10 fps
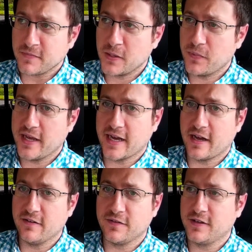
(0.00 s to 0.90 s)
we
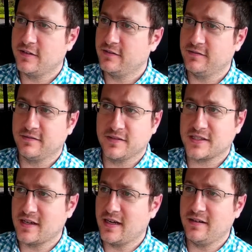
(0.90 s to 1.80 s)
have
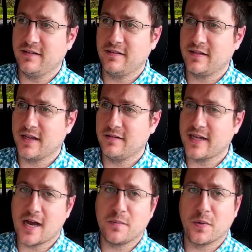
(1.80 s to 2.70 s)
sun, then
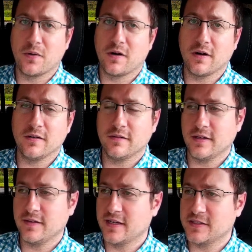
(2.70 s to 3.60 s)
downpour,
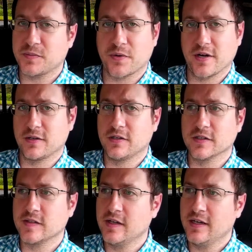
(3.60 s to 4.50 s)
then it
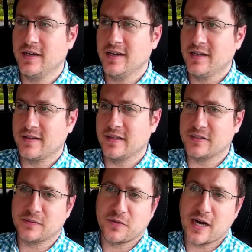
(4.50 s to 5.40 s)
sprinkles, then
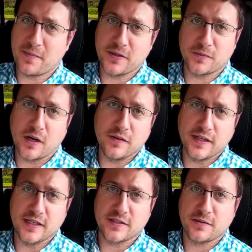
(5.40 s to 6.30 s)
there's some crap on the road that
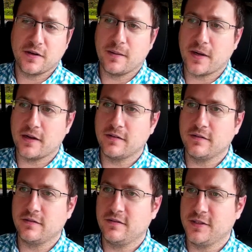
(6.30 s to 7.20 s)
gets thrown up on
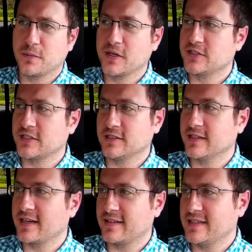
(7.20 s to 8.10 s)
your windshield.
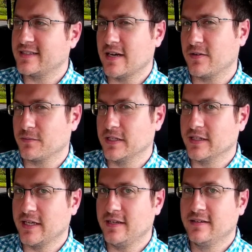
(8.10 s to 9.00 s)
Like, it's never
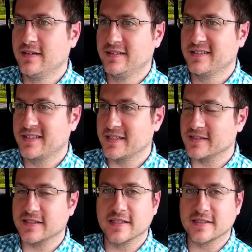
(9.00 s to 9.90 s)
really
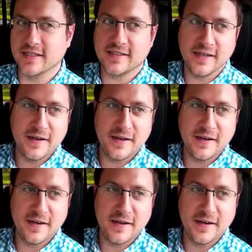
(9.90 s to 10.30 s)
consistent,